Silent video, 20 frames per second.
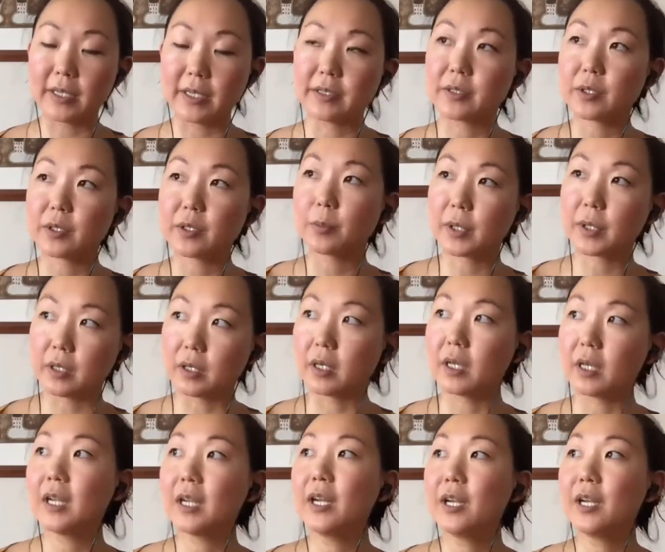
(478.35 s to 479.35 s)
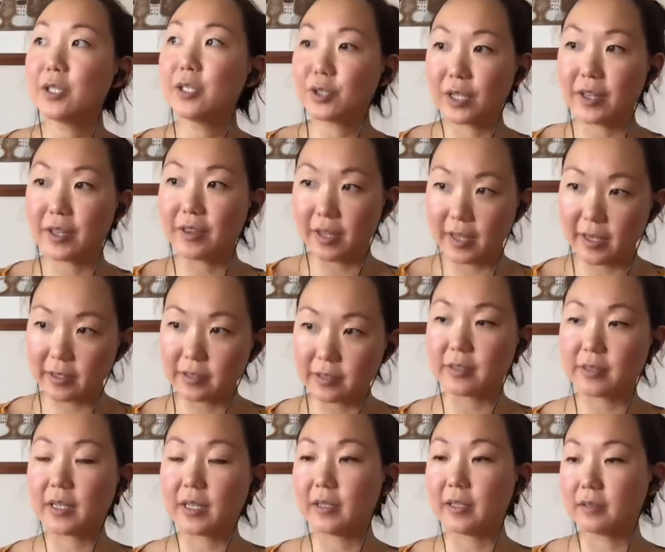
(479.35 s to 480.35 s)
So I'm gonna shed this
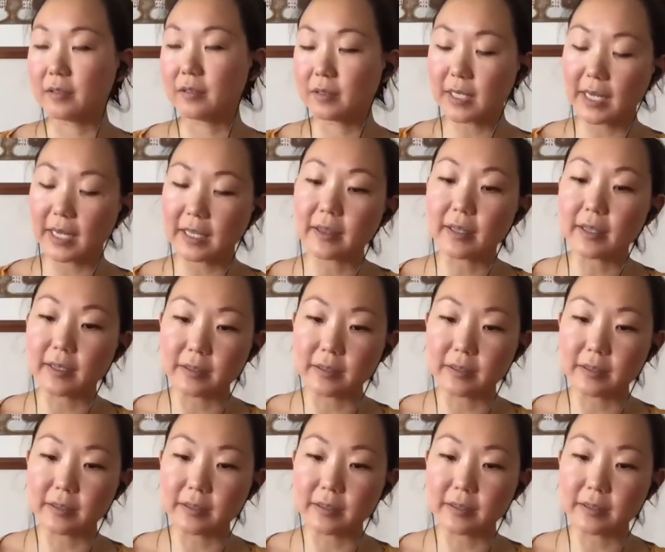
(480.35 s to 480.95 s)
and take these